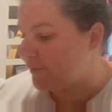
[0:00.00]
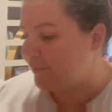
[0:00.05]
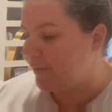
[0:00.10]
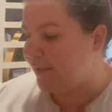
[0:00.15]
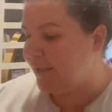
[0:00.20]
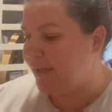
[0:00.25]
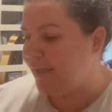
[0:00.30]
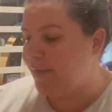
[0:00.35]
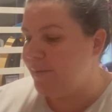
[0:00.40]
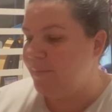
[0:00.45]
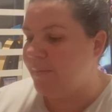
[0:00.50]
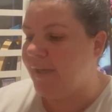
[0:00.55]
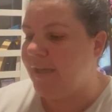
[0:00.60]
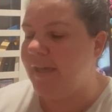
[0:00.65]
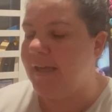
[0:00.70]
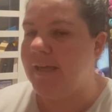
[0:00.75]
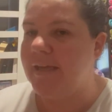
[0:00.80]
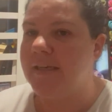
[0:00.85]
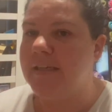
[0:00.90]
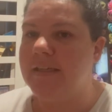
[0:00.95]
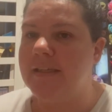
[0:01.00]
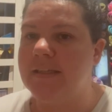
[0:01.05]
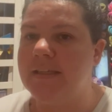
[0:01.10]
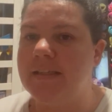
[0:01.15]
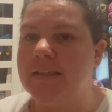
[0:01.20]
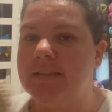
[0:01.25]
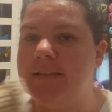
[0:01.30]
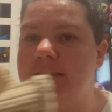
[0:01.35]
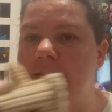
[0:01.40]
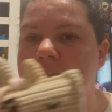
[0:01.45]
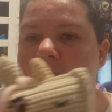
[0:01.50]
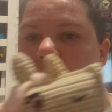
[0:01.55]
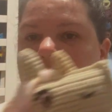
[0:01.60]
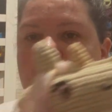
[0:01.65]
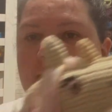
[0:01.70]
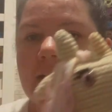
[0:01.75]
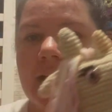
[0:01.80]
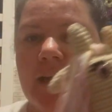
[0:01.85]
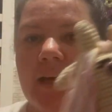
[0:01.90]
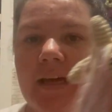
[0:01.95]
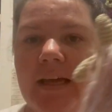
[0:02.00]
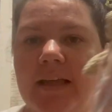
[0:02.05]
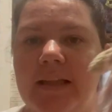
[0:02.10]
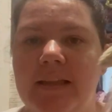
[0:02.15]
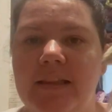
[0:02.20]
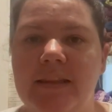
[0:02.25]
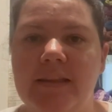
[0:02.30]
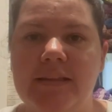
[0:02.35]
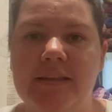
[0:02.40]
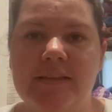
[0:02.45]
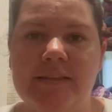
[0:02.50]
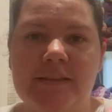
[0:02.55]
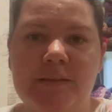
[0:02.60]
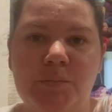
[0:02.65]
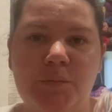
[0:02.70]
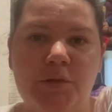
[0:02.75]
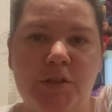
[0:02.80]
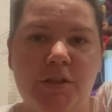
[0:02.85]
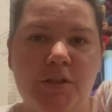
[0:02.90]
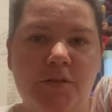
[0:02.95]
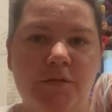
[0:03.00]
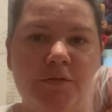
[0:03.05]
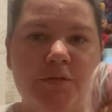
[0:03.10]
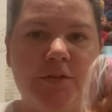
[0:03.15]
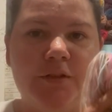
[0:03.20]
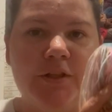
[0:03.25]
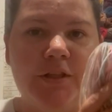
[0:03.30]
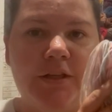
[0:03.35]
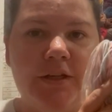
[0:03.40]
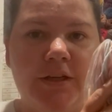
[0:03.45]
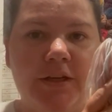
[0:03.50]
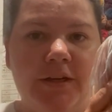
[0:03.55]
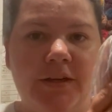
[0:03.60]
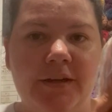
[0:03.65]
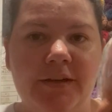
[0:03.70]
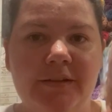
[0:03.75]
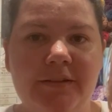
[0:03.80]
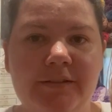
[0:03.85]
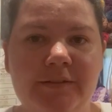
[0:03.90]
one I made is this beautiful girl.